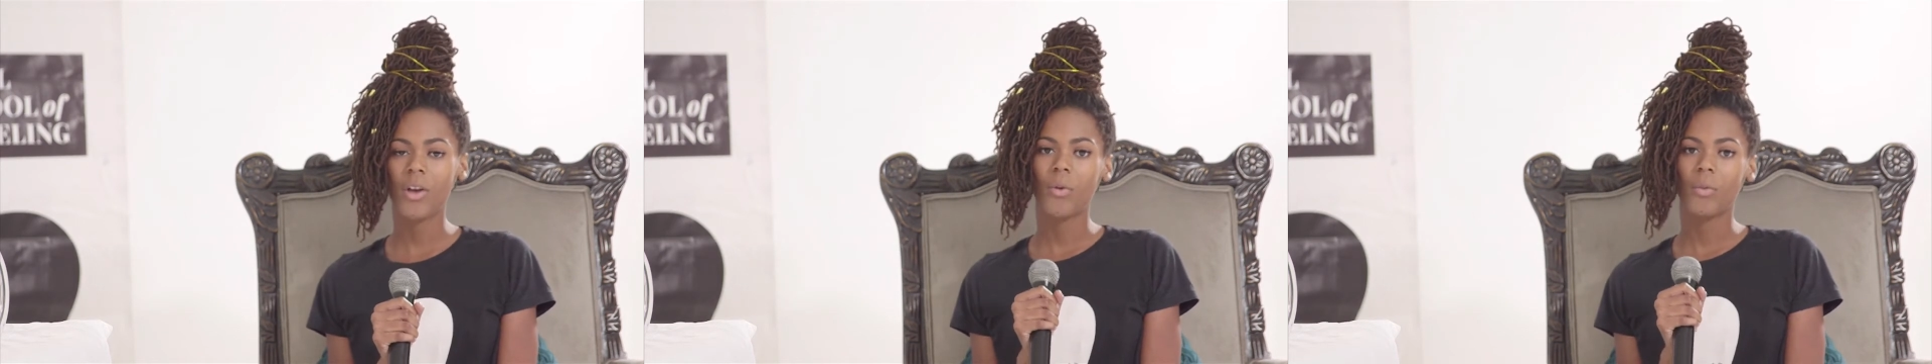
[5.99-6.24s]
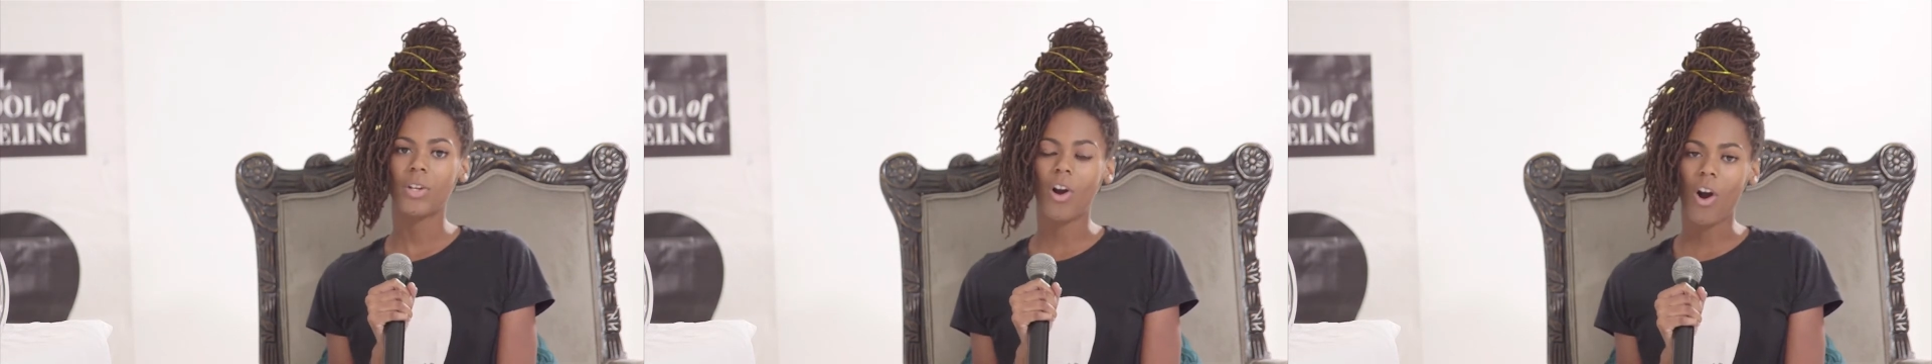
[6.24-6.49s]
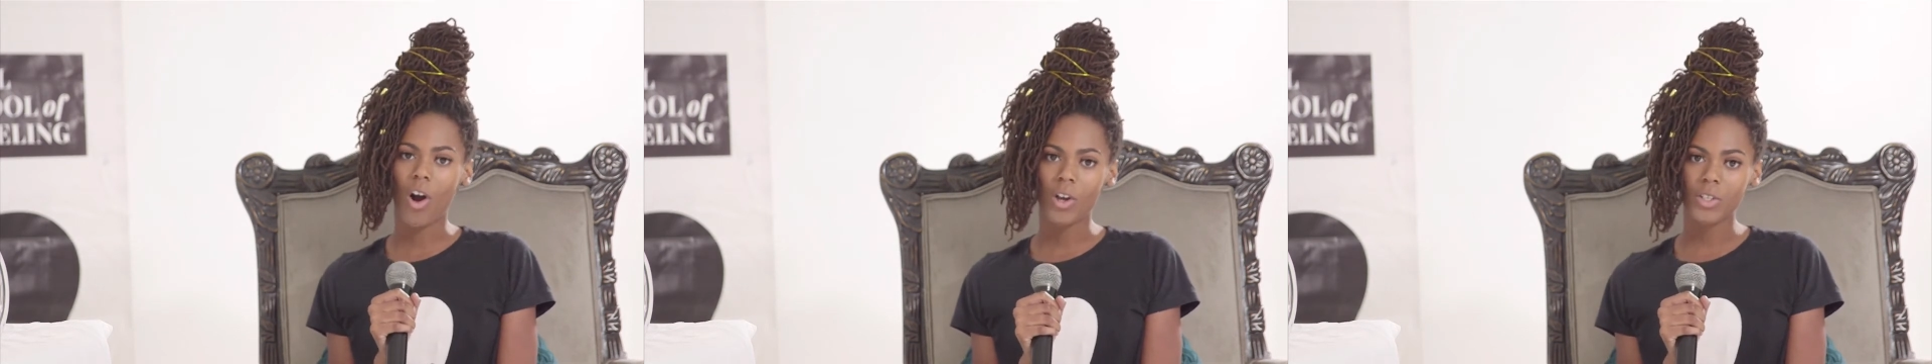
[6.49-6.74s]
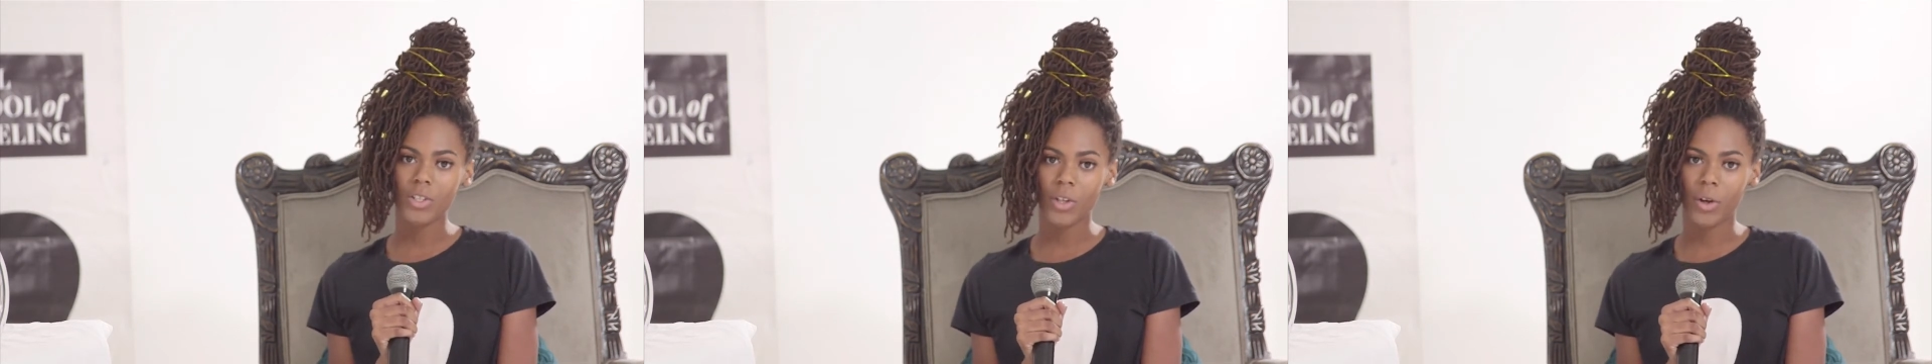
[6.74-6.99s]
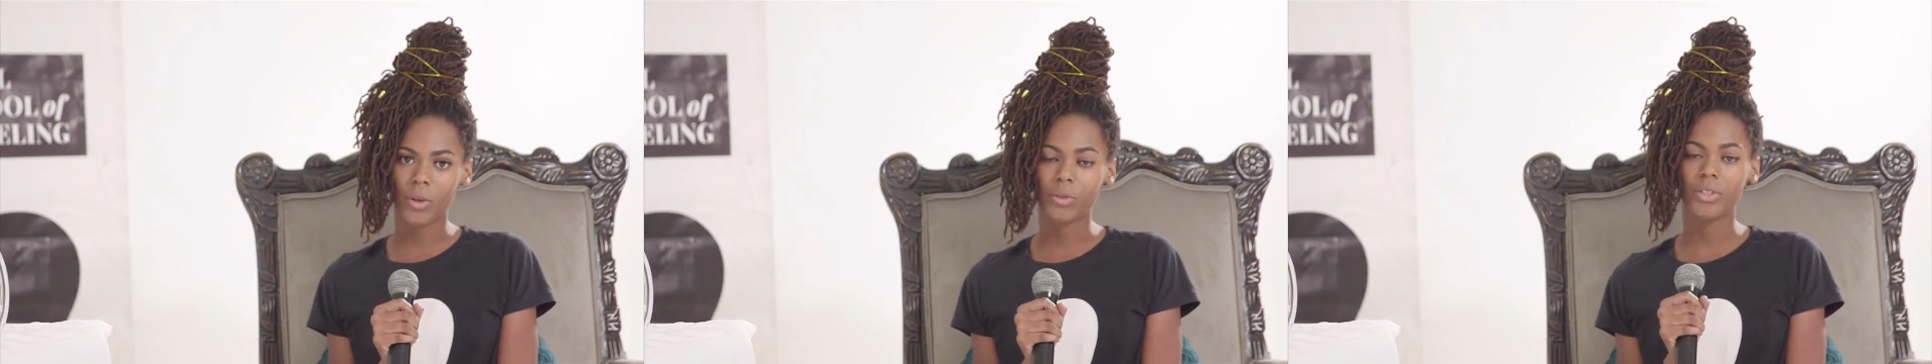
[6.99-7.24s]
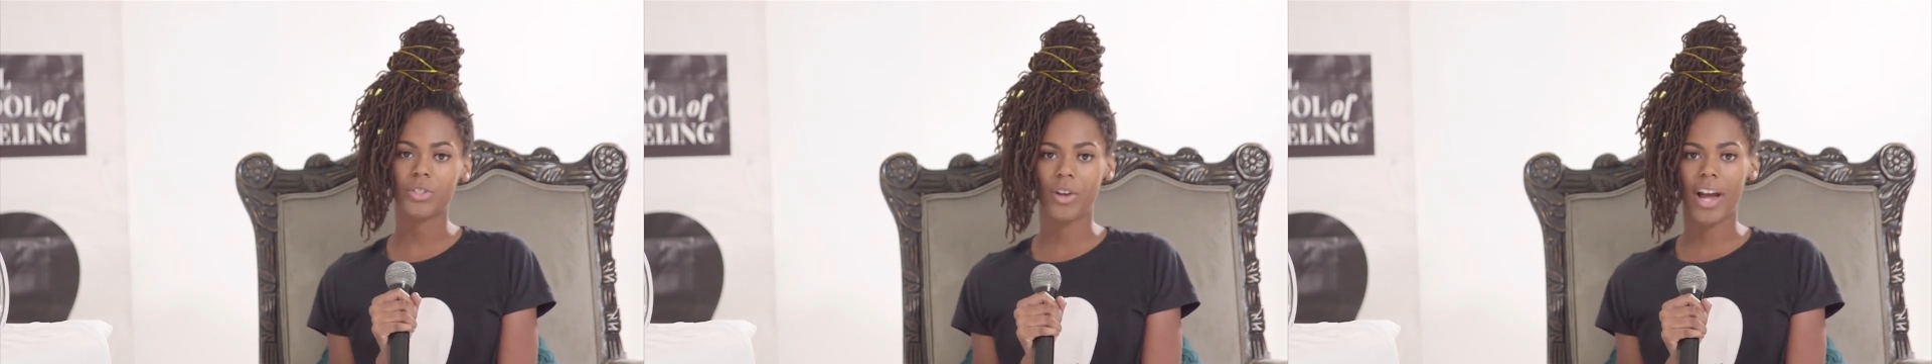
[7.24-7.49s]
we also
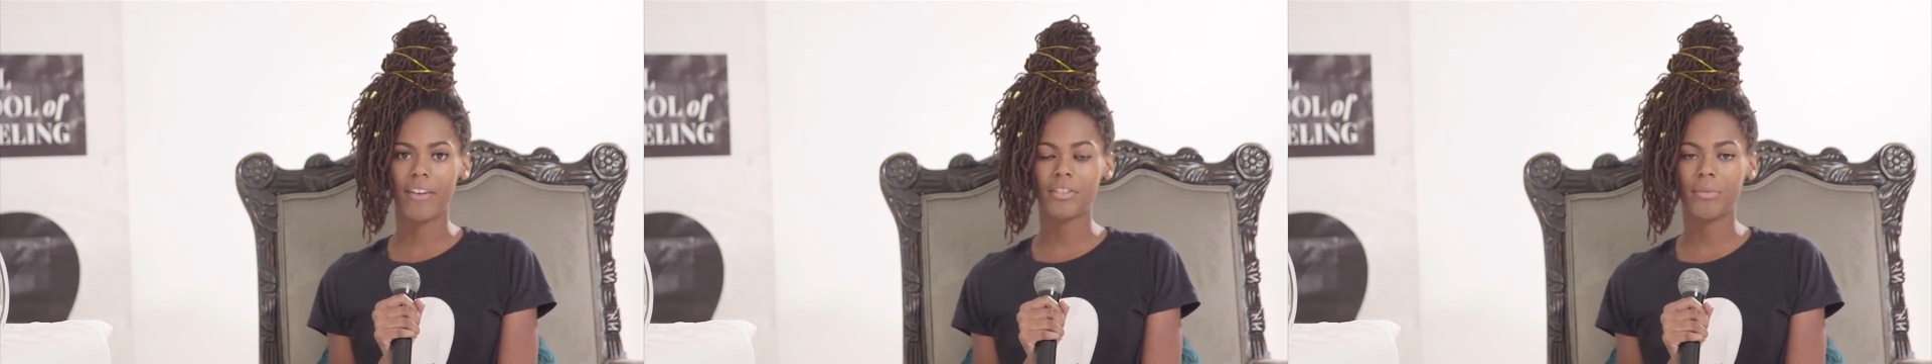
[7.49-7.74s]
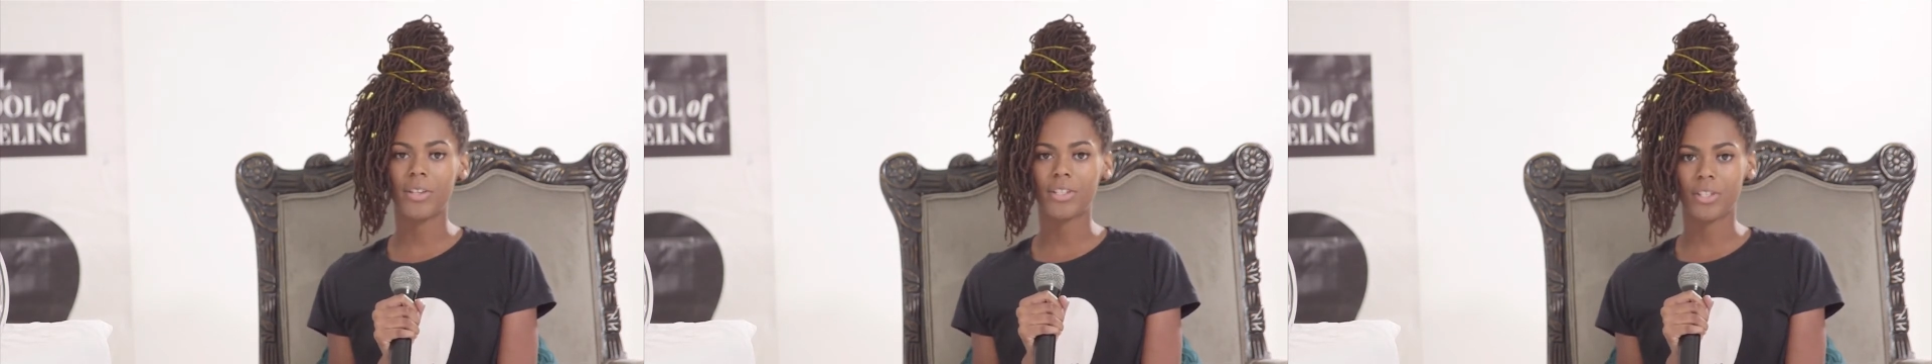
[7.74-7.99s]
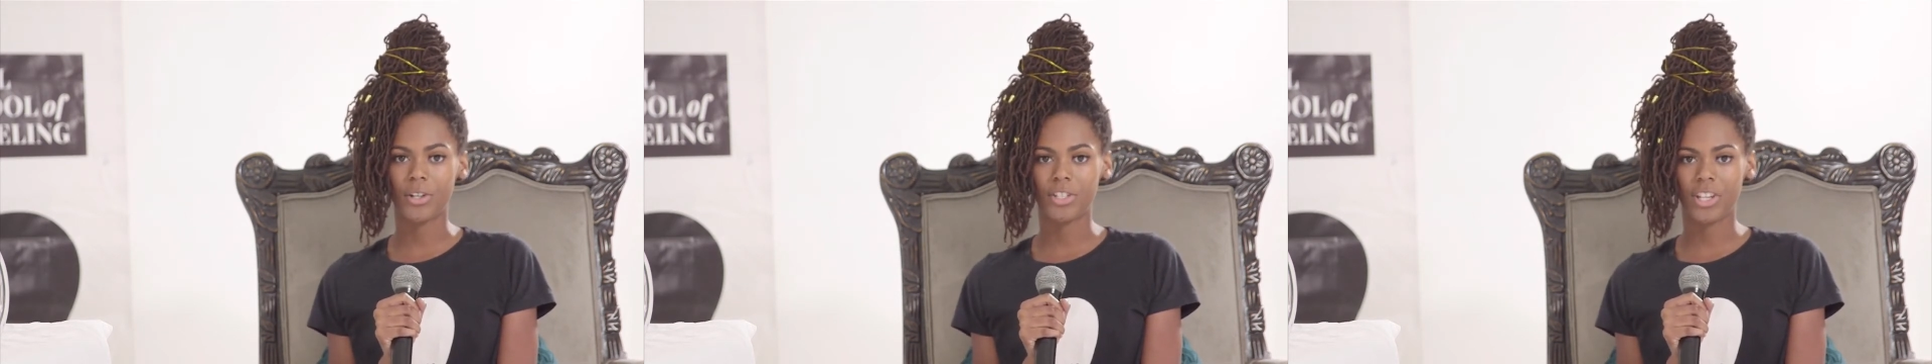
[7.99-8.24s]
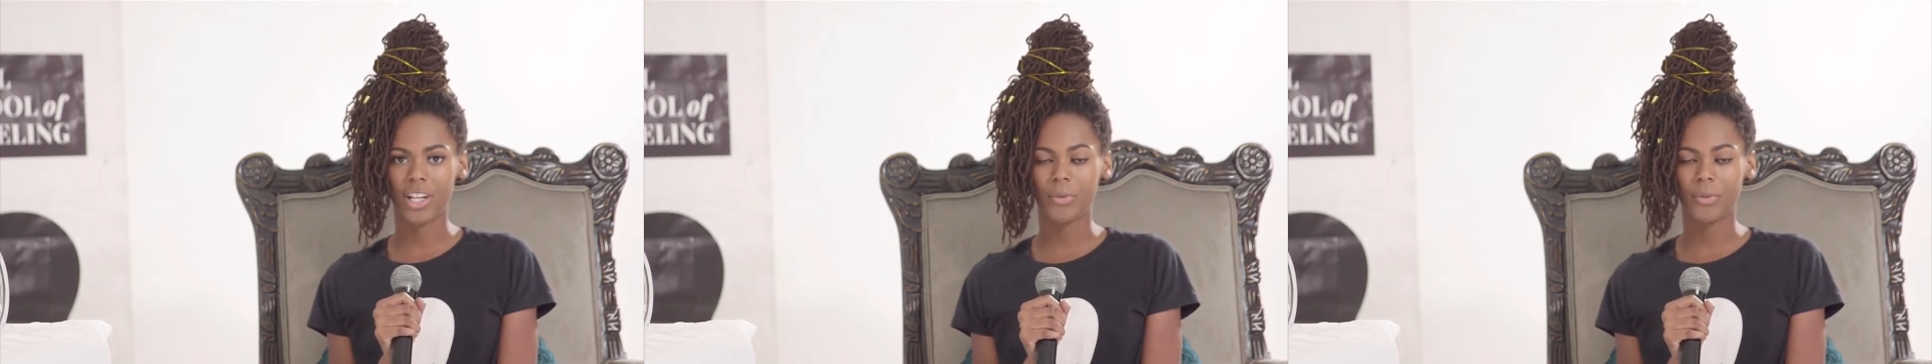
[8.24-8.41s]
strive to be associated